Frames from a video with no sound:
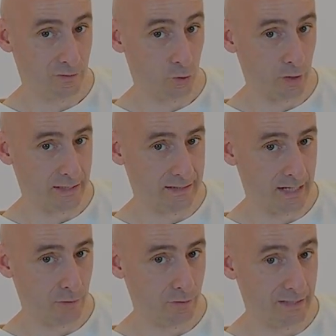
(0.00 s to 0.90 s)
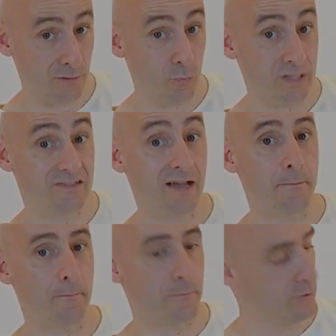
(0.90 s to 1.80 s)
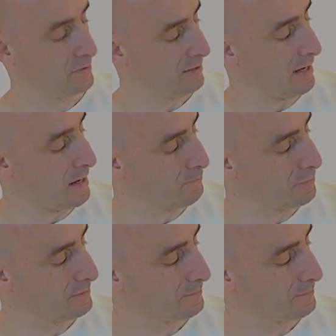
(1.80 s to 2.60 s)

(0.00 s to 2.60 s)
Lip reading: going down, then we jump up.